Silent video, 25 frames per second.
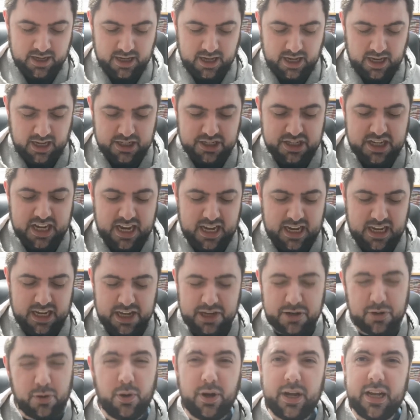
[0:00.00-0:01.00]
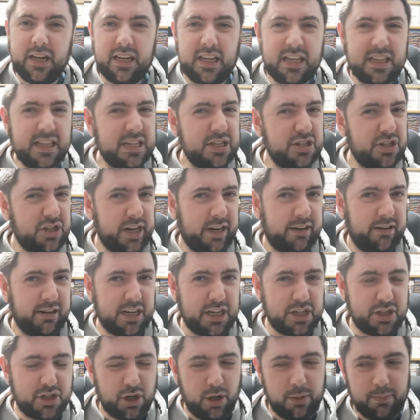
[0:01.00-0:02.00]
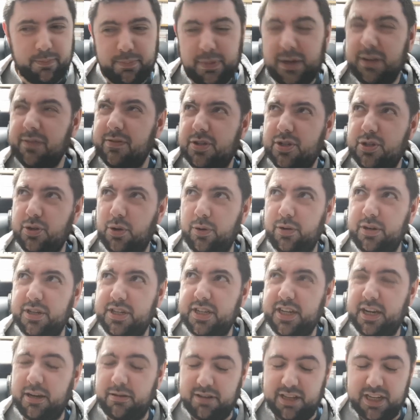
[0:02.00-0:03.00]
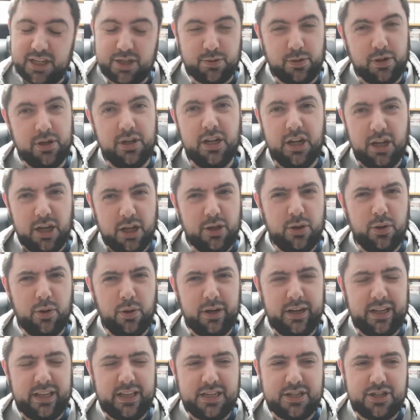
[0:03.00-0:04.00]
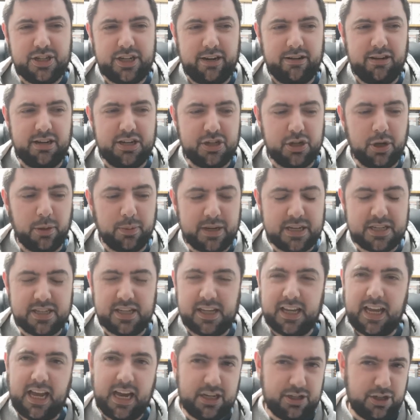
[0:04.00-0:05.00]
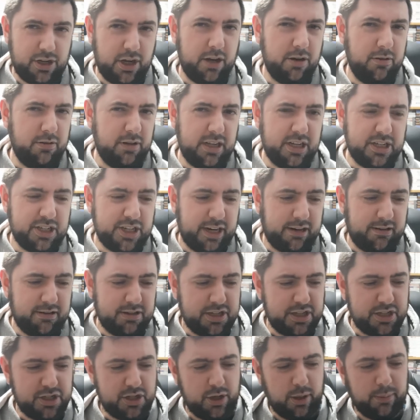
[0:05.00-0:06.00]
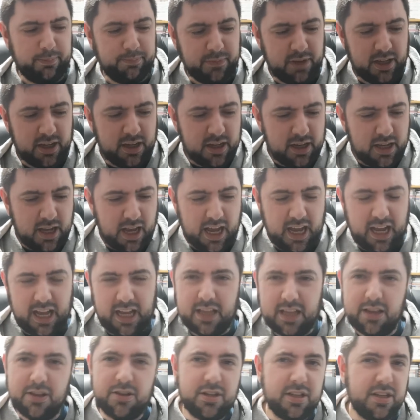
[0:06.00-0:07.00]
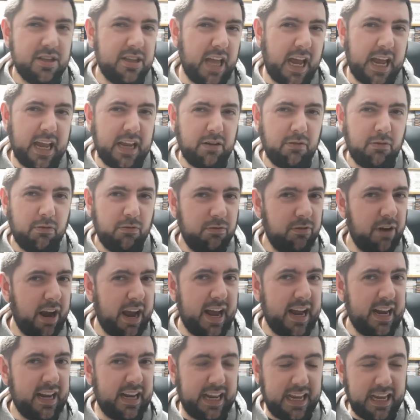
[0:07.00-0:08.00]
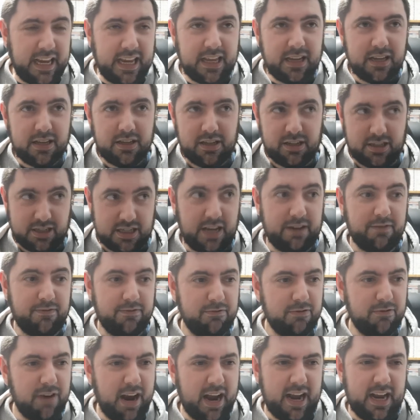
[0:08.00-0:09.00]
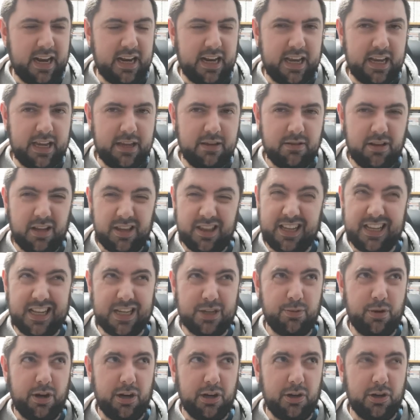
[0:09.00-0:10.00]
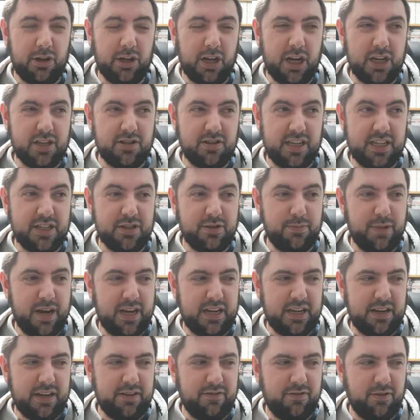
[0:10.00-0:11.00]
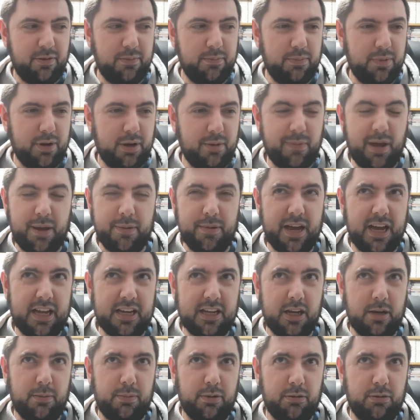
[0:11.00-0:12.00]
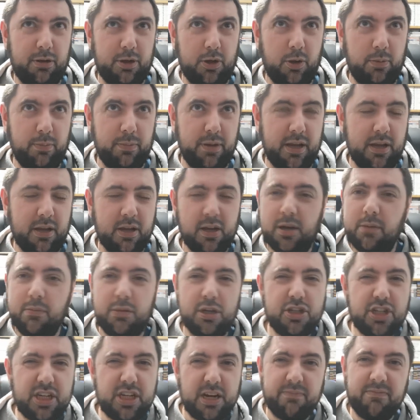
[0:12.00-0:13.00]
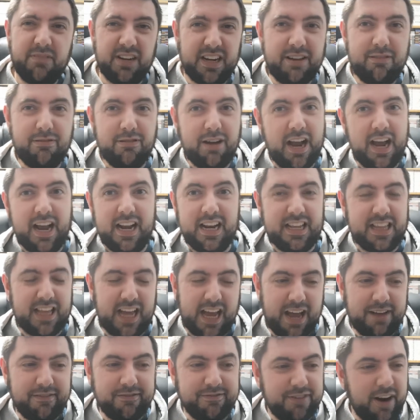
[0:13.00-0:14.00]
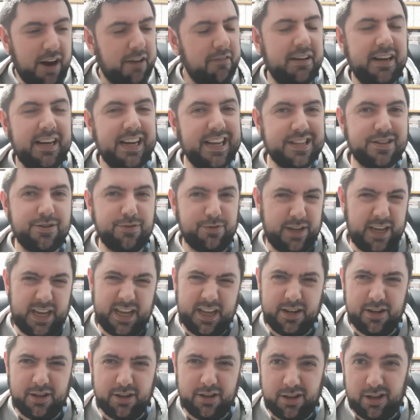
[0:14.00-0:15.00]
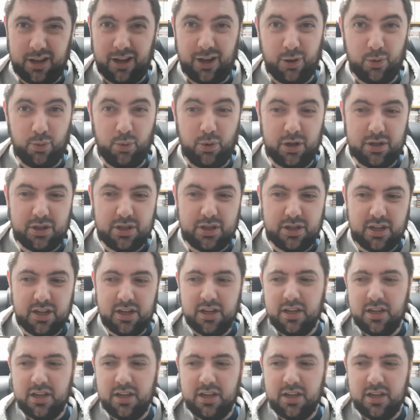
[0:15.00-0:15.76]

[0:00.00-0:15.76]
And yeah, annoyingly, this charity shop, bit of a story to go with this one, annoyingly this charity shop is a cash-only charity shop. And they rarely, I say rarely, I think that's where I got Cards Against Humanity from, but I maybe had a couple of quid on me. But generally, rarely, they have very little in that I want.